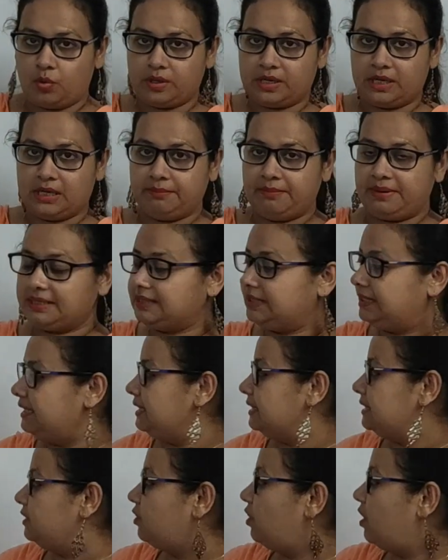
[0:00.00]
Okay, but
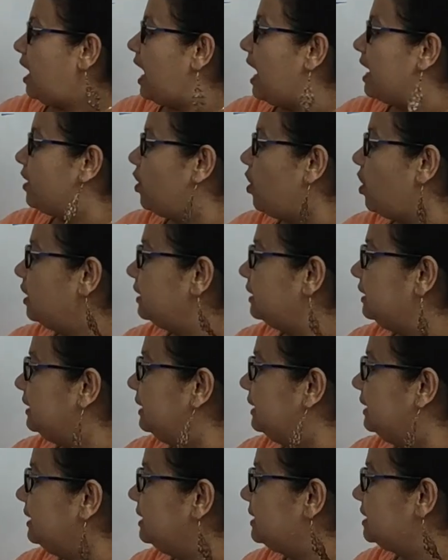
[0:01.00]
these are
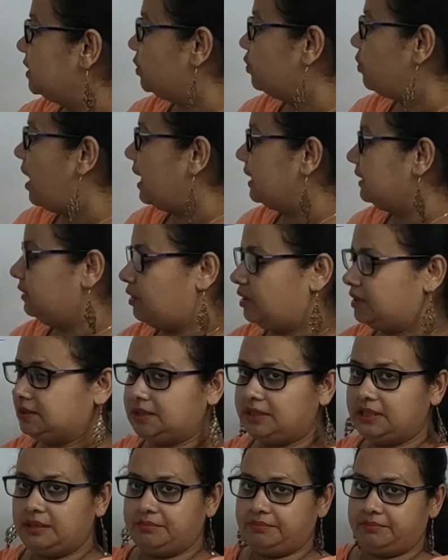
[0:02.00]
not, these 2 are not
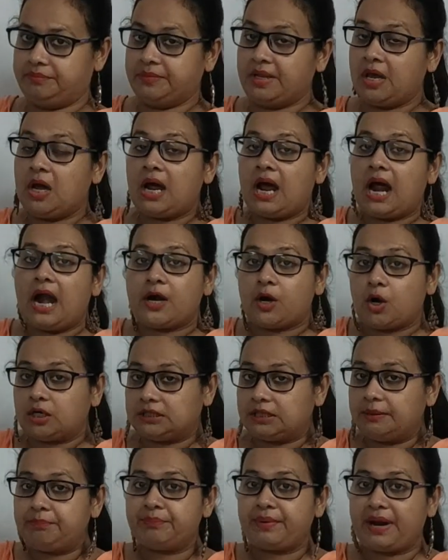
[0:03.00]

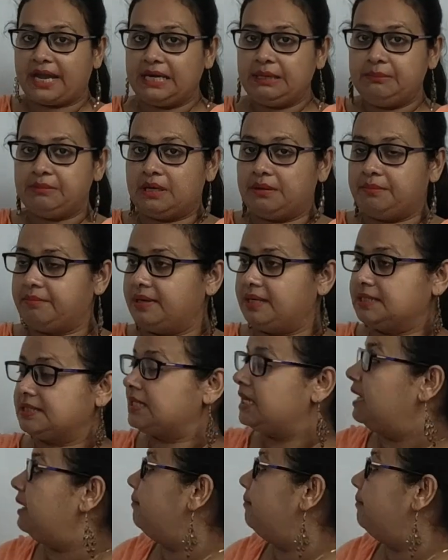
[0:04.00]
the prime numbers.